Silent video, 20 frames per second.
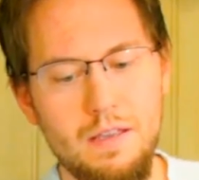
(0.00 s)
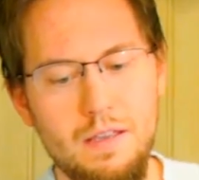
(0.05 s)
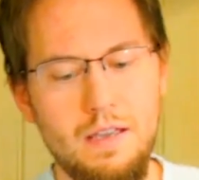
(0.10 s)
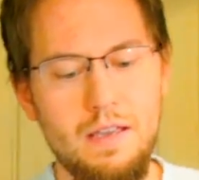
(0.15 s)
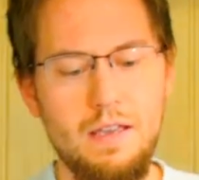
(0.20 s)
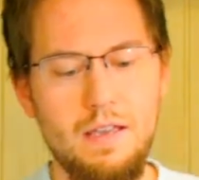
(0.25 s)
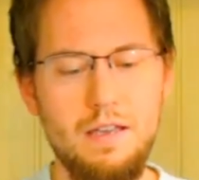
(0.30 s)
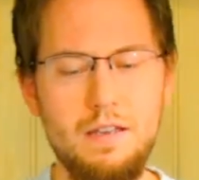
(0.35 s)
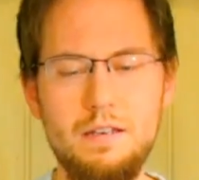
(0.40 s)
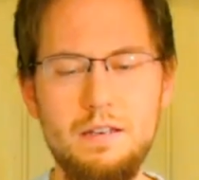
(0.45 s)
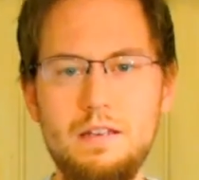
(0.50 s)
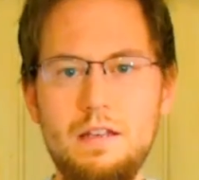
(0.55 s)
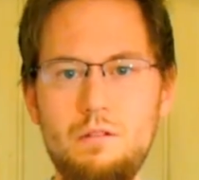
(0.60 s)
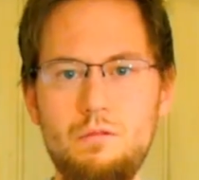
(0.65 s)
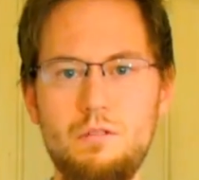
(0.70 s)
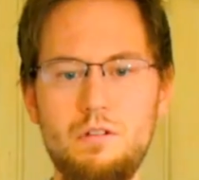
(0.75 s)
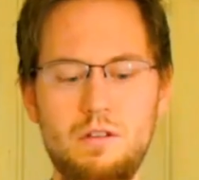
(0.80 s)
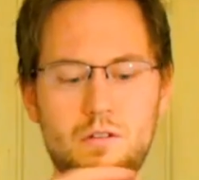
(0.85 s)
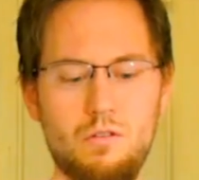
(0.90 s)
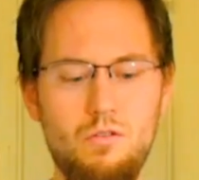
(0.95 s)
and now
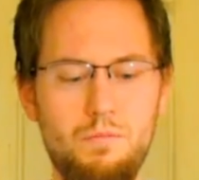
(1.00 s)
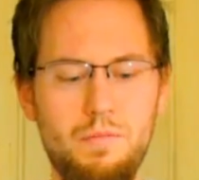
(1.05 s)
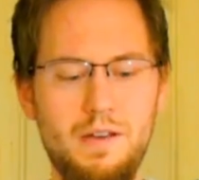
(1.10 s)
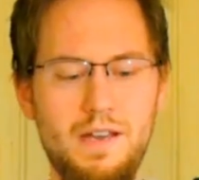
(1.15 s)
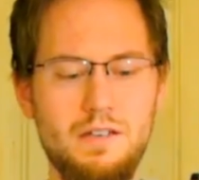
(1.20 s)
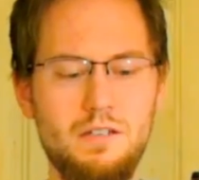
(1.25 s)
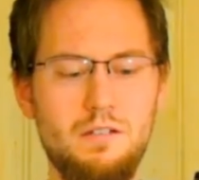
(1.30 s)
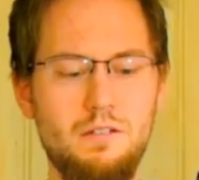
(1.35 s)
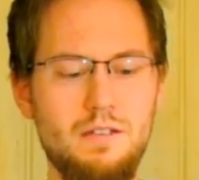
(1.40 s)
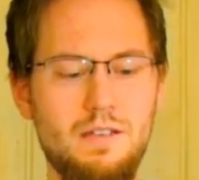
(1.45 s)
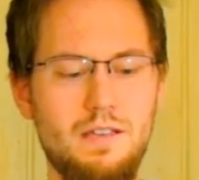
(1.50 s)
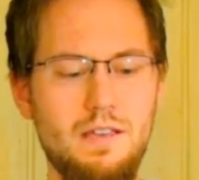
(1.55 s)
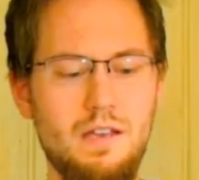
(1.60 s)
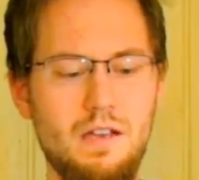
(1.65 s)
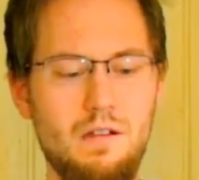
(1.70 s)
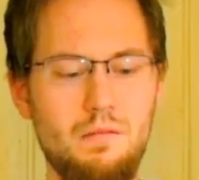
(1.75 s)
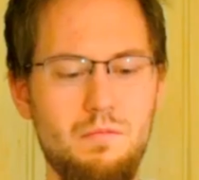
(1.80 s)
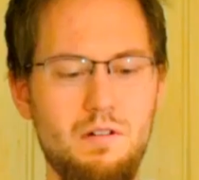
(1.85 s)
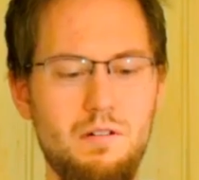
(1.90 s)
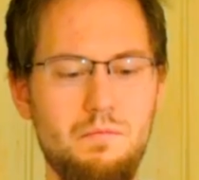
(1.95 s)
we go back to the
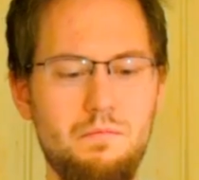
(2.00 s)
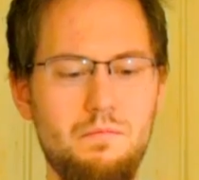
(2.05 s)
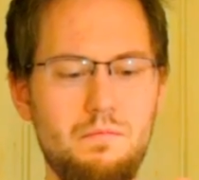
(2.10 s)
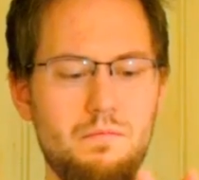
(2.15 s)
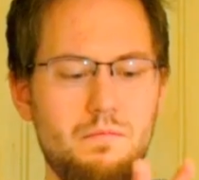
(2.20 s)
camera.